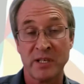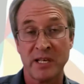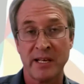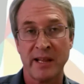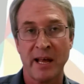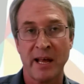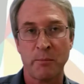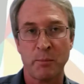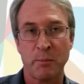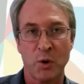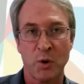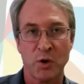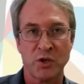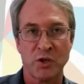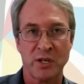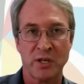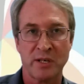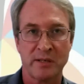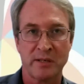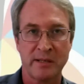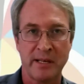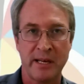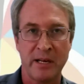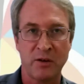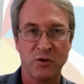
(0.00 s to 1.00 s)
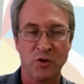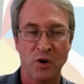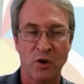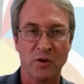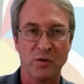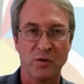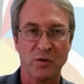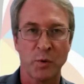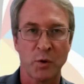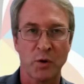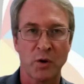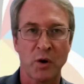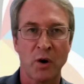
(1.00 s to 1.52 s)
And obviously that pushes
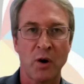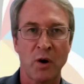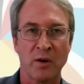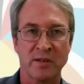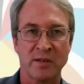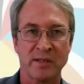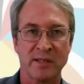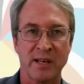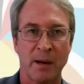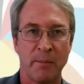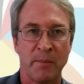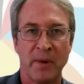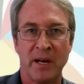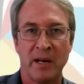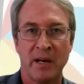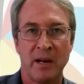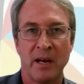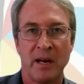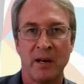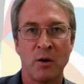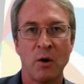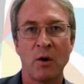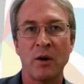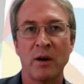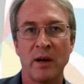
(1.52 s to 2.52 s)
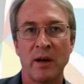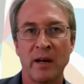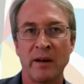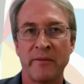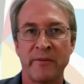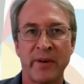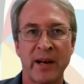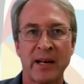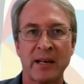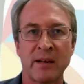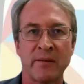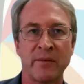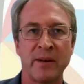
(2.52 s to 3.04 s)
the transport costs up. It
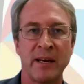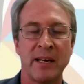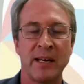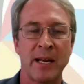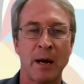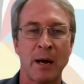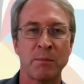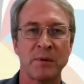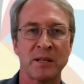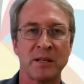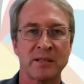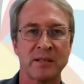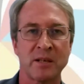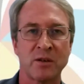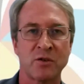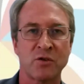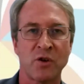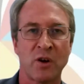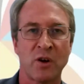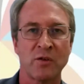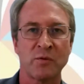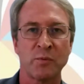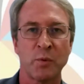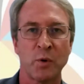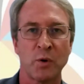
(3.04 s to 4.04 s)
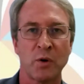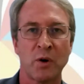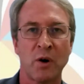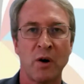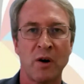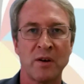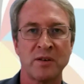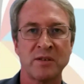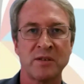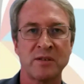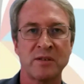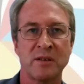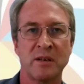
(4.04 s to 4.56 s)
effectively doubles the
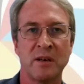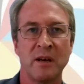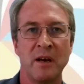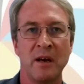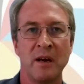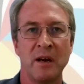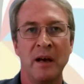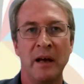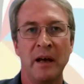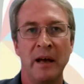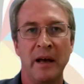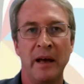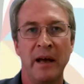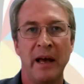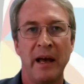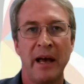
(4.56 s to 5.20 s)
transport costs.